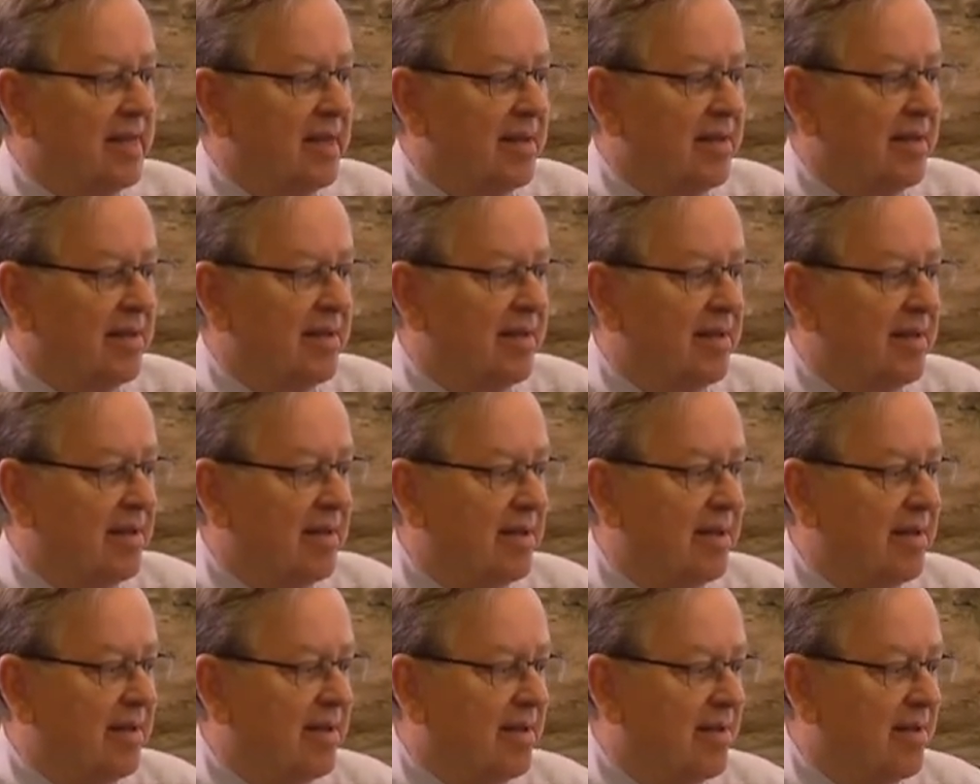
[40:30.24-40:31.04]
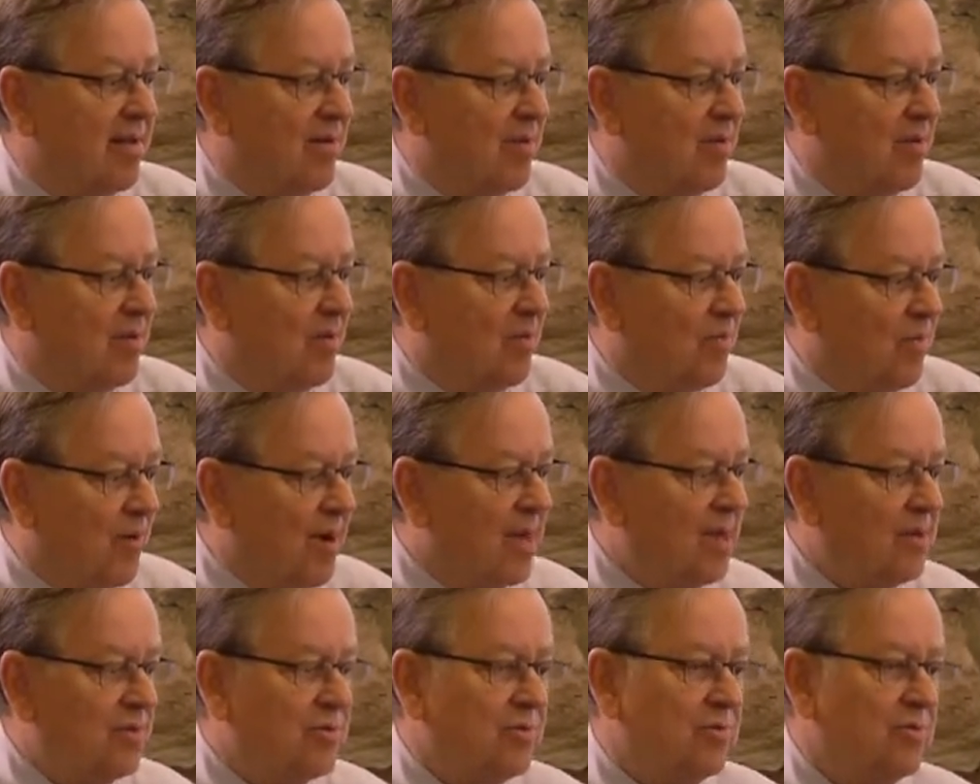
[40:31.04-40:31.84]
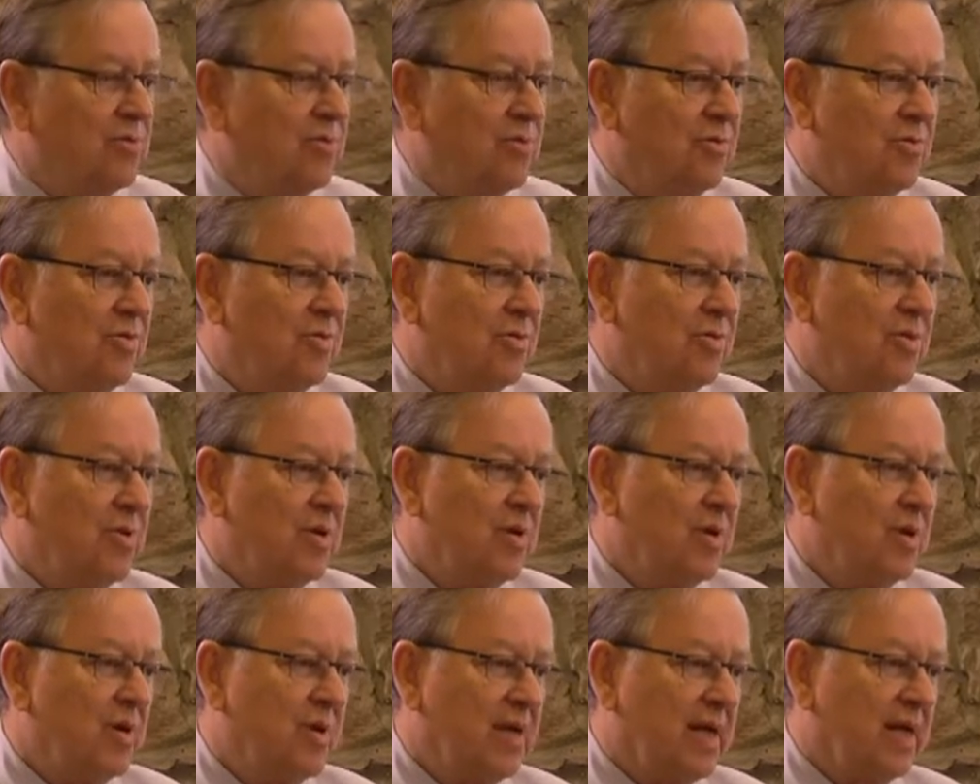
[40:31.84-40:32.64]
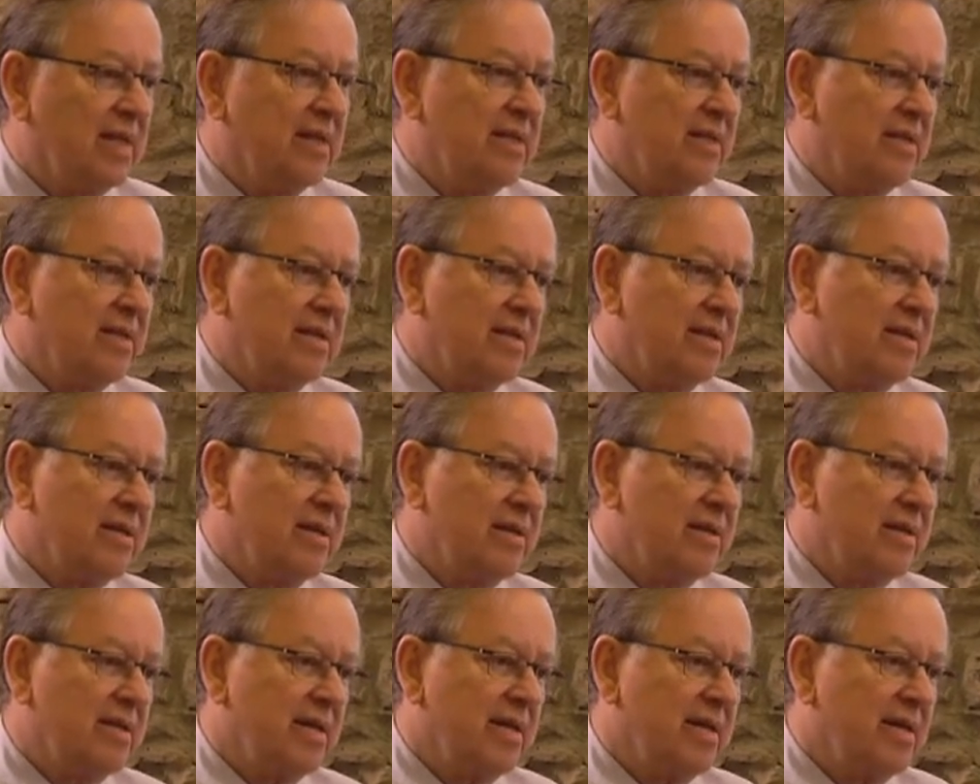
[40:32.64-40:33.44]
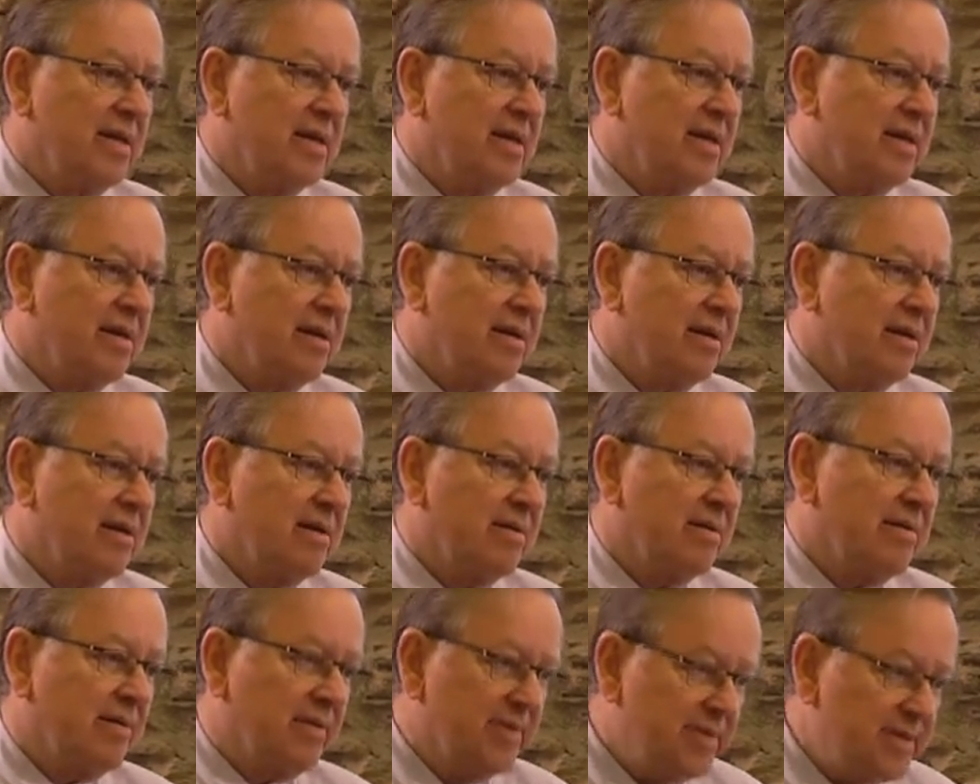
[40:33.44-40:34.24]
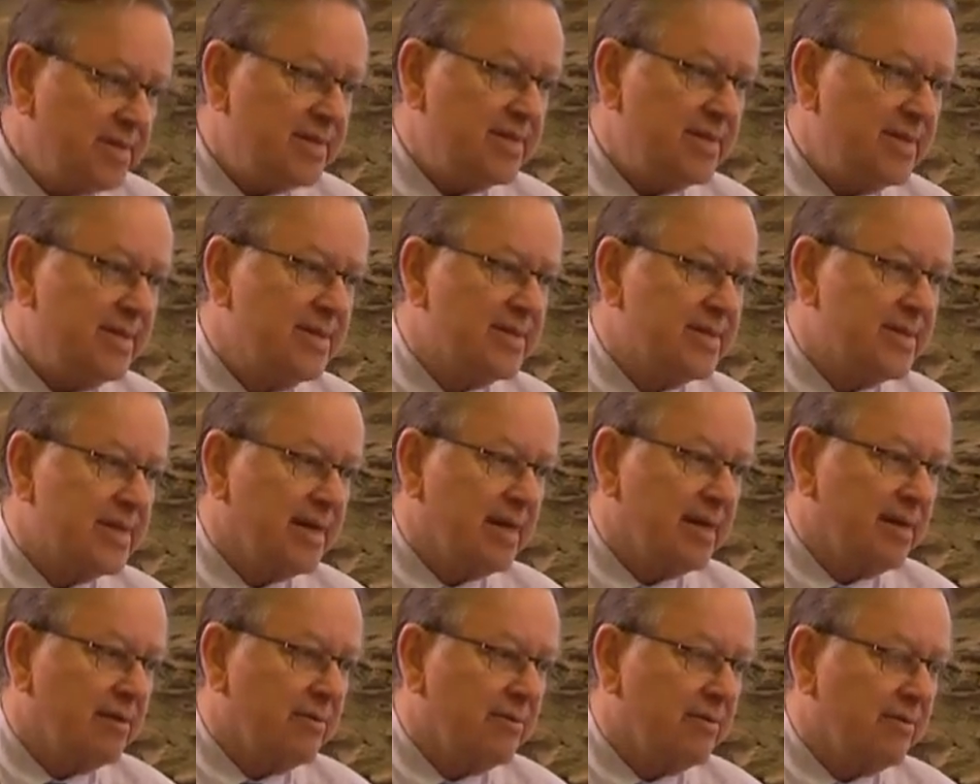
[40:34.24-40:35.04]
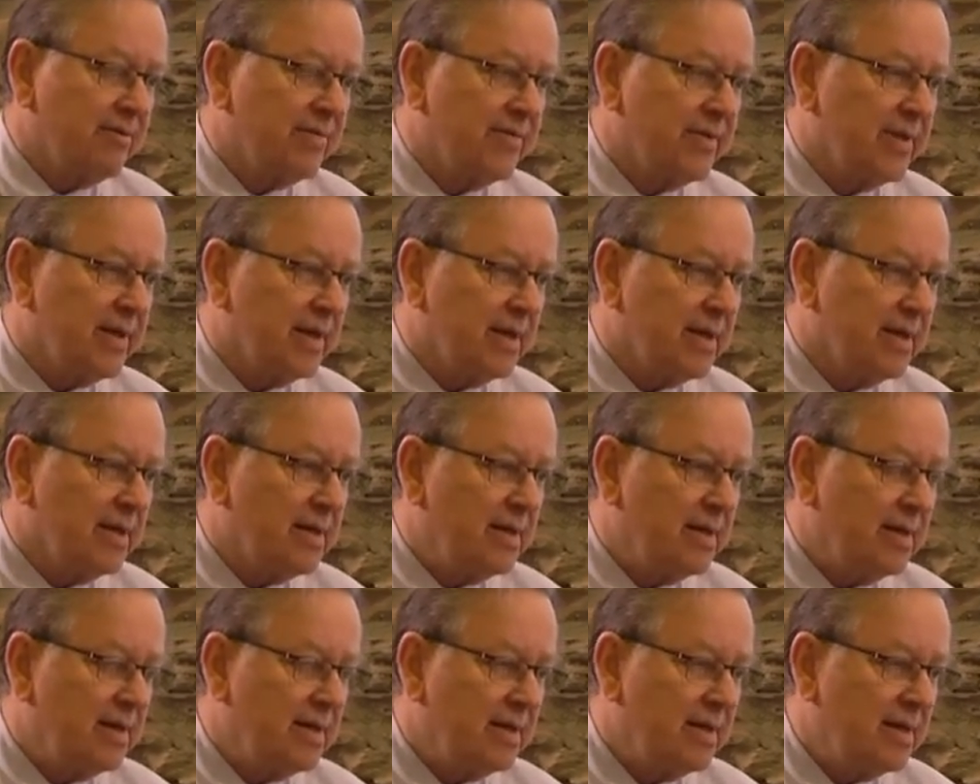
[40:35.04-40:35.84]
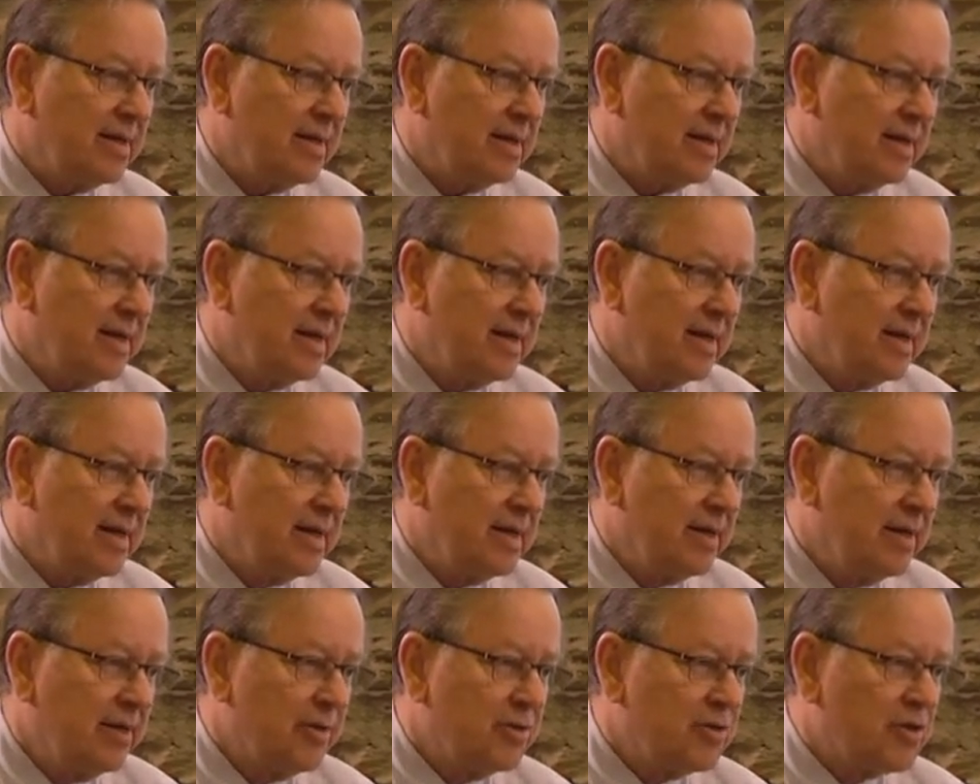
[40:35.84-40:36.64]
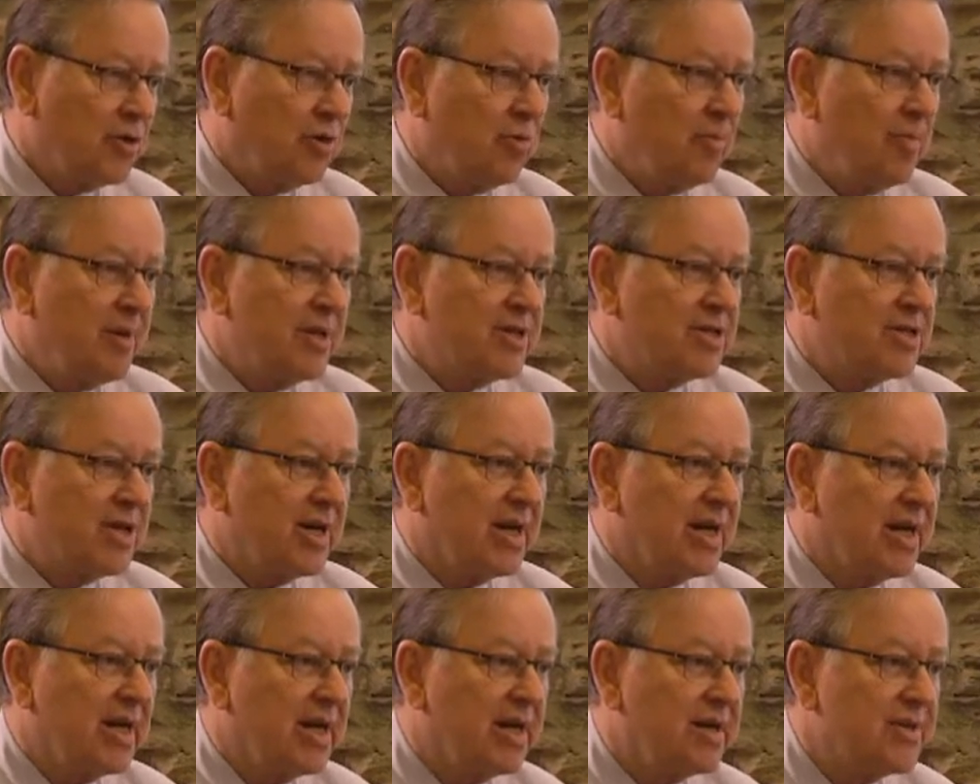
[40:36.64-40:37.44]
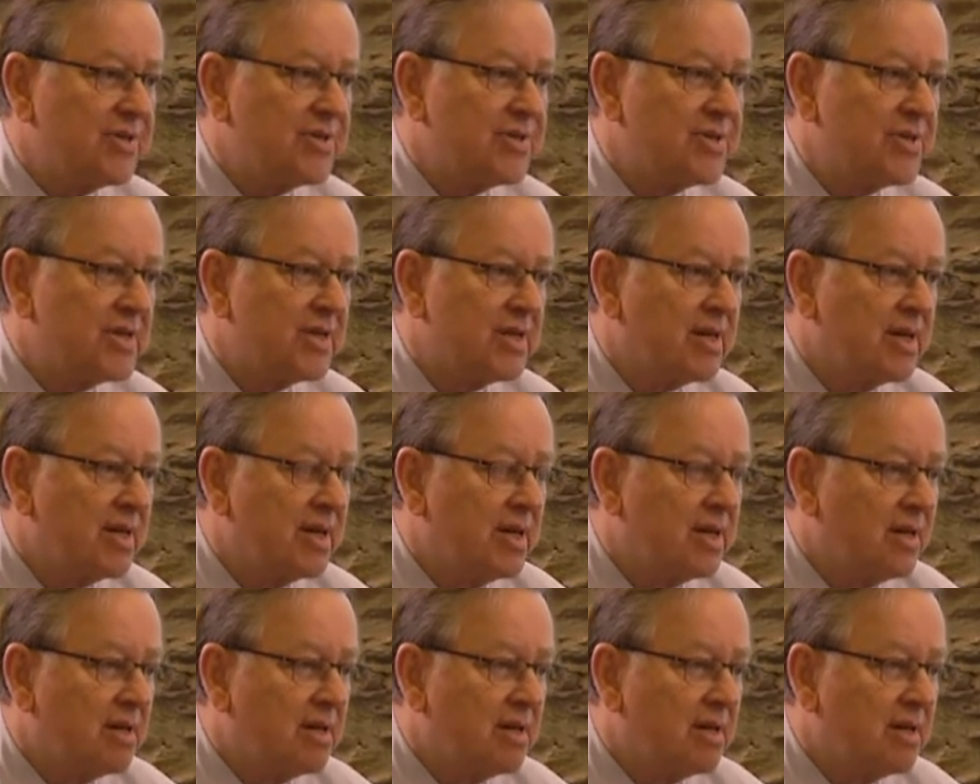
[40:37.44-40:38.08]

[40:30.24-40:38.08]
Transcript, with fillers: a way to get the Christians out of there, so much as